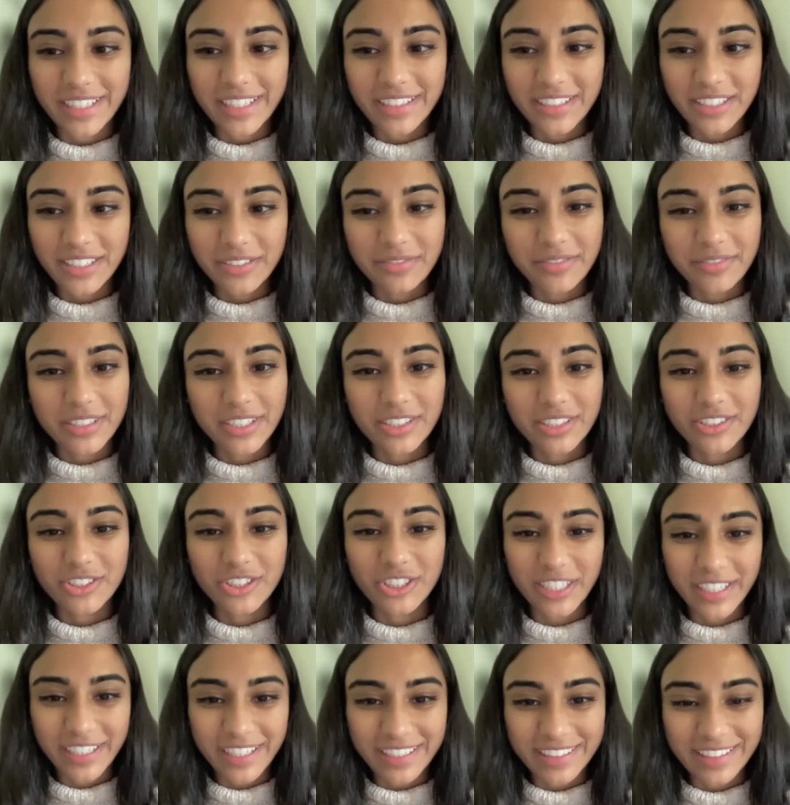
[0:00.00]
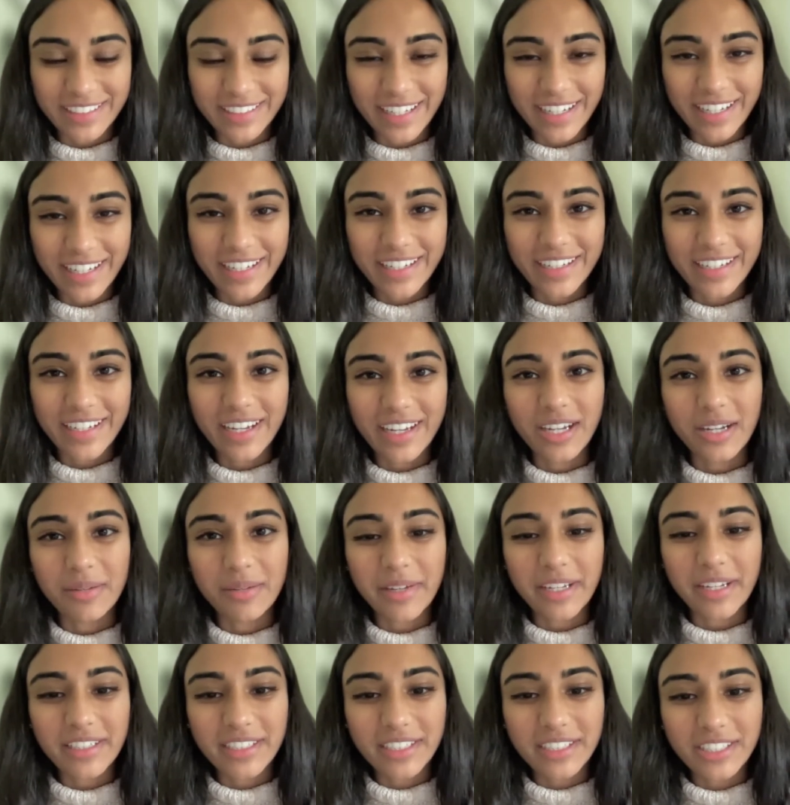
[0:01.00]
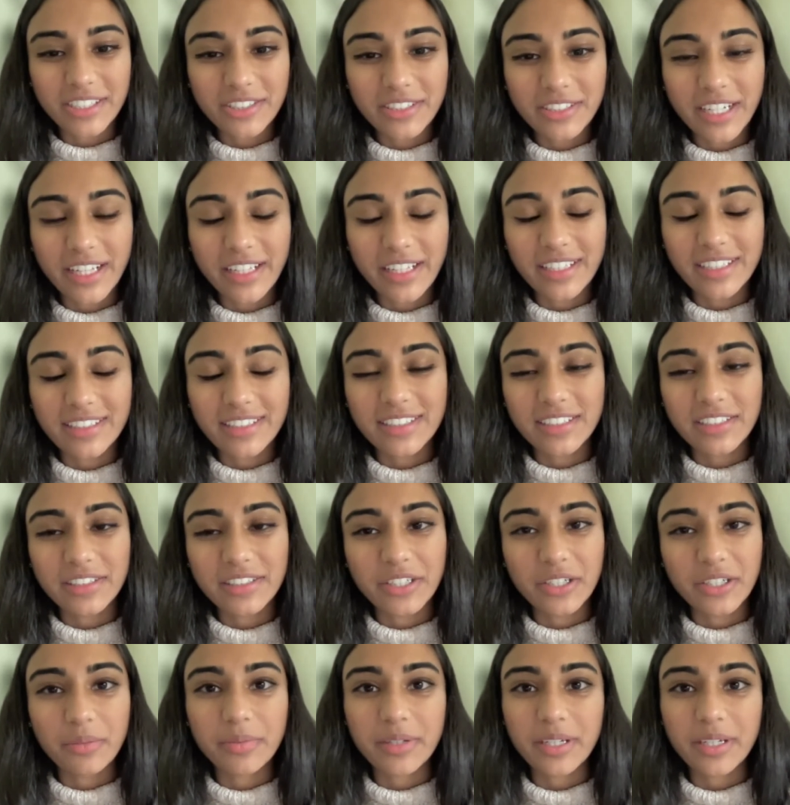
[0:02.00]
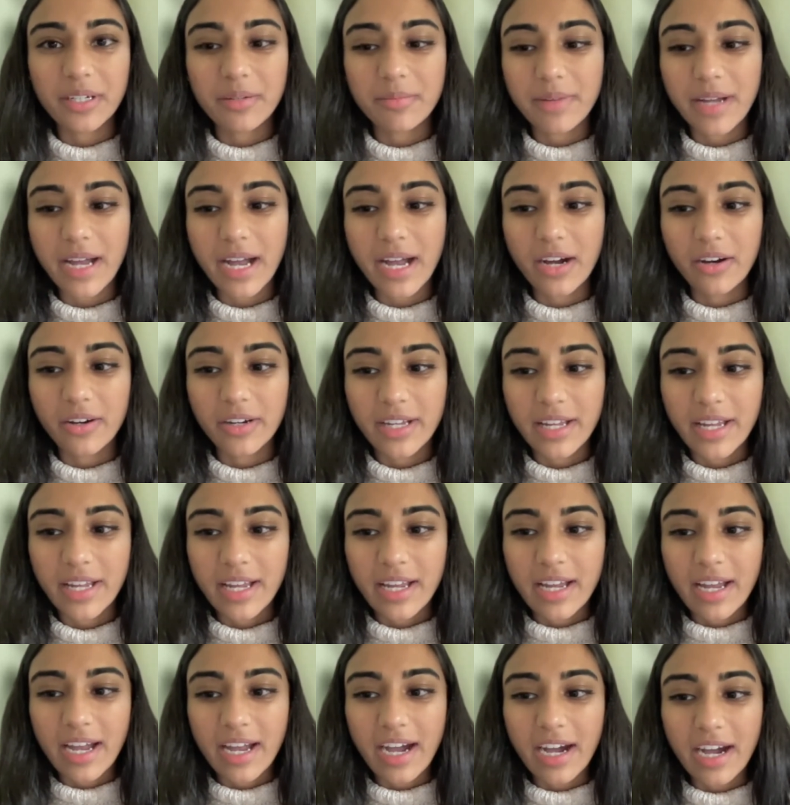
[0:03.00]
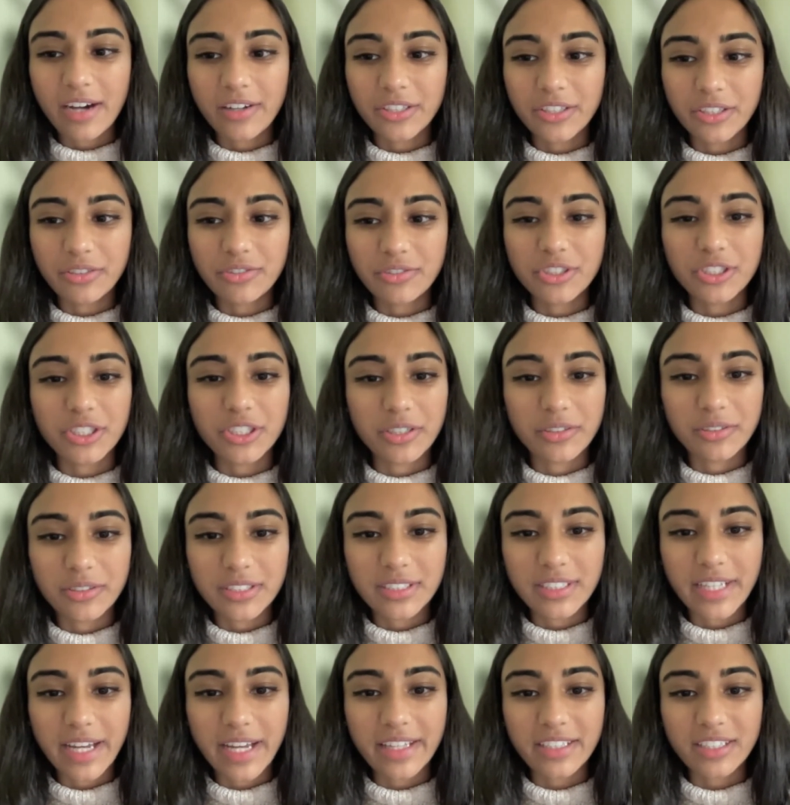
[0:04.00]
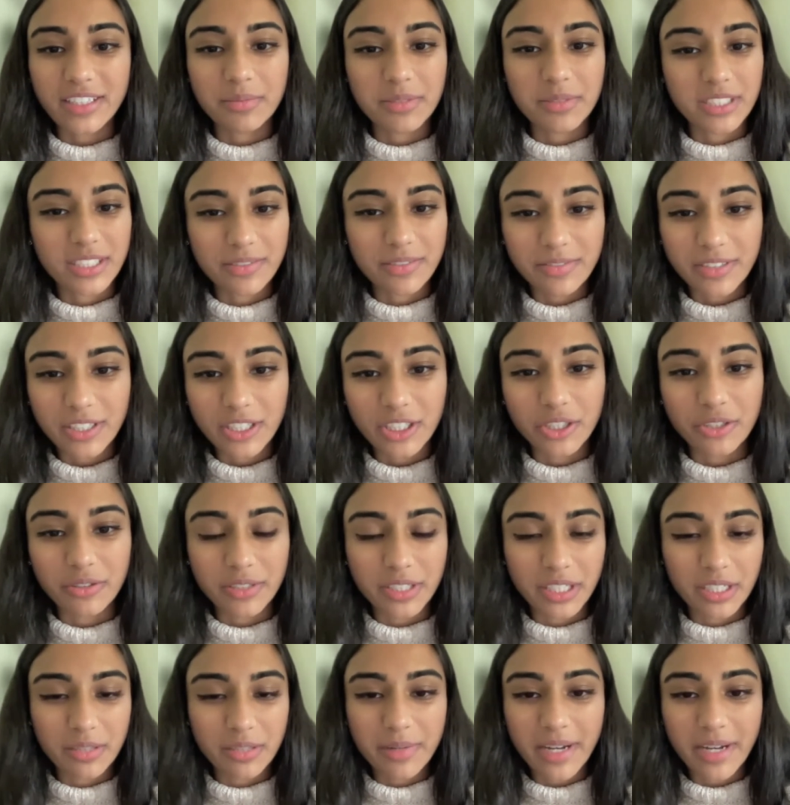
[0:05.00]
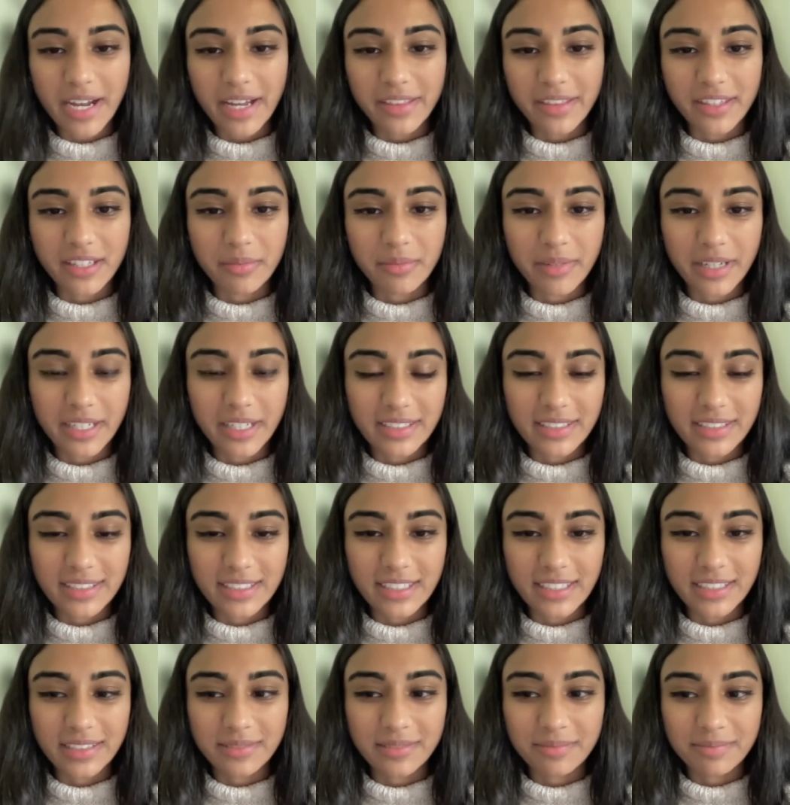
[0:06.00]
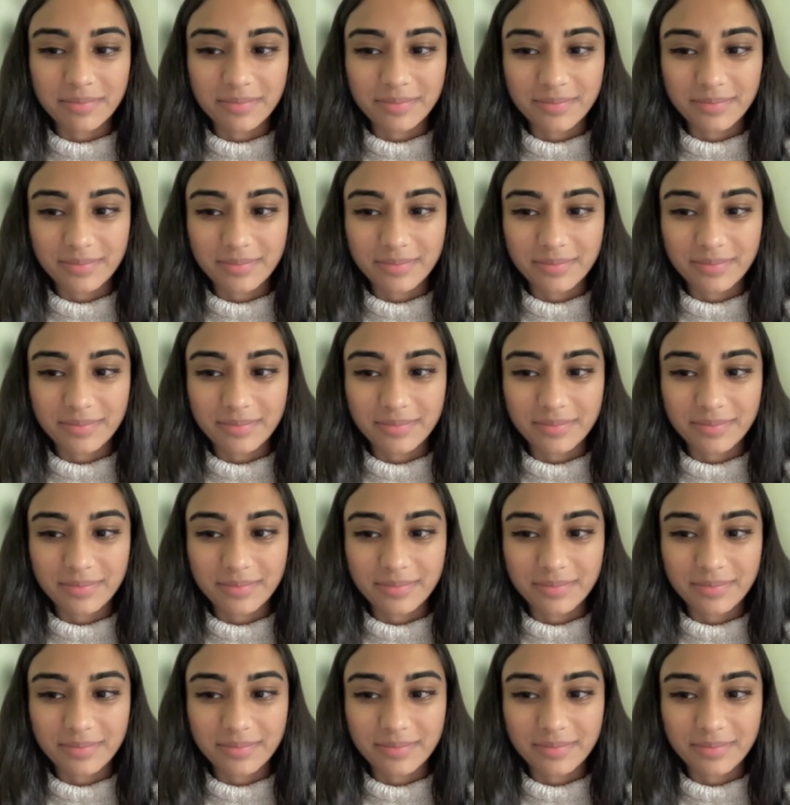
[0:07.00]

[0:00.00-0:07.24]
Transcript: Thank you for sharing that. And can you tell us a little bit about how you chose that specific career path in medicine?